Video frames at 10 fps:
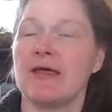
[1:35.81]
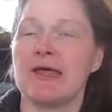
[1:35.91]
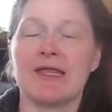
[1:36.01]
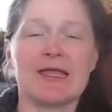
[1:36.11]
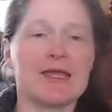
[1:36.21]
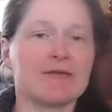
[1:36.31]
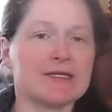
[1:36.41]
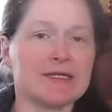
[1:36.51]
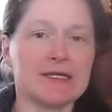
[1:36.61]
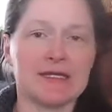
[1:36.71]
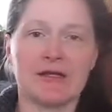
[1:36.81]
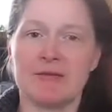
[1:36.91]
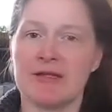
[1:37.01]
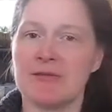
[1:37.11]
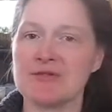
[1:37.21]
And like everything, you know, I
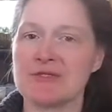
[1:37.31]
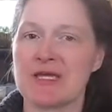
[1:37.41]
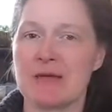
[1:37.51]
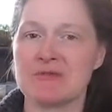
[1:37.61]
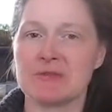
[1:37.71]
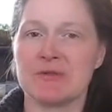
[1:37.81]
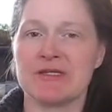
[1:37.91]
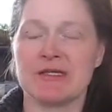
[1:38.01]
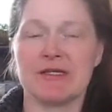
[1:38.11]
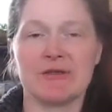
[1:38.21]
mean, most of the times when